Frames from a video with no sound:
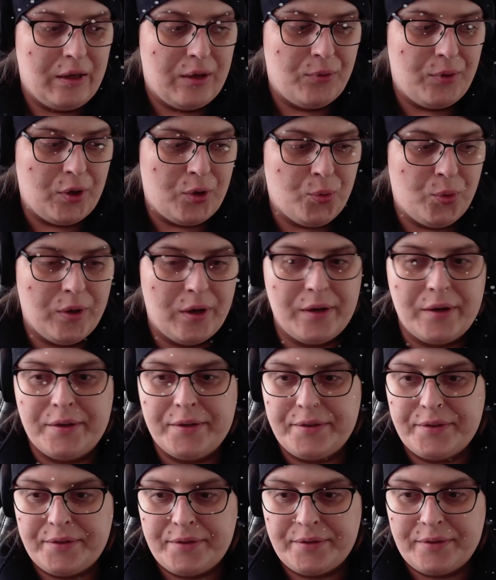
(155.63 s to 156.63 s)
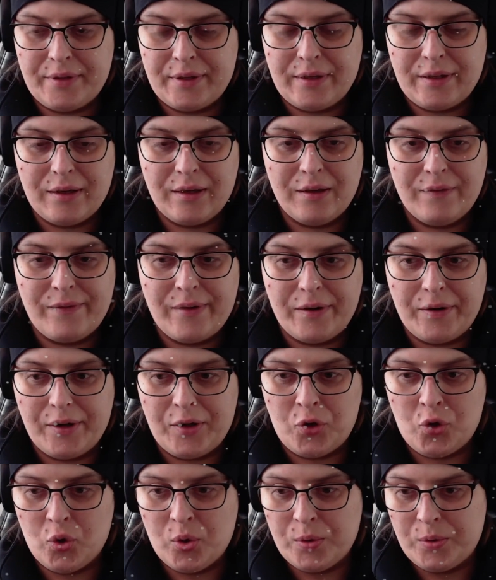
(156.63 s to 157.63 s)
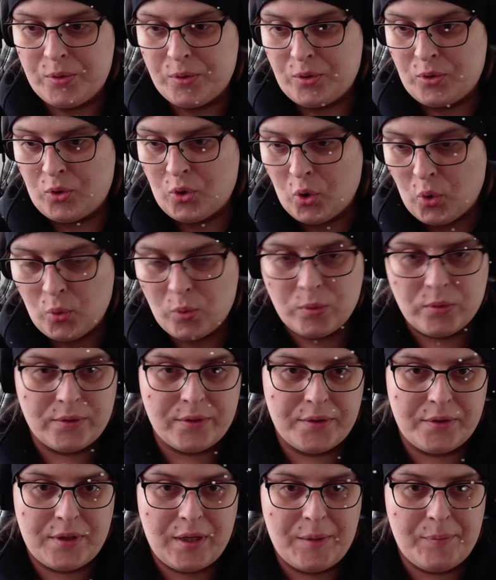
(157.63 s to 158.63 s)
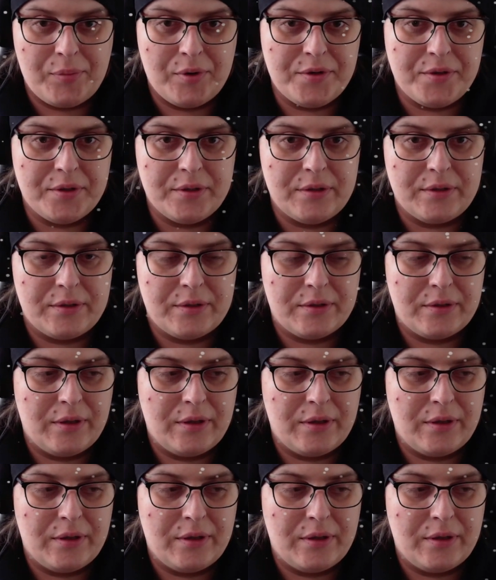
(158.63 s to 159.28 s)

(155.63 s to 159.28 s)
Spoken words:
requires very cold temperatures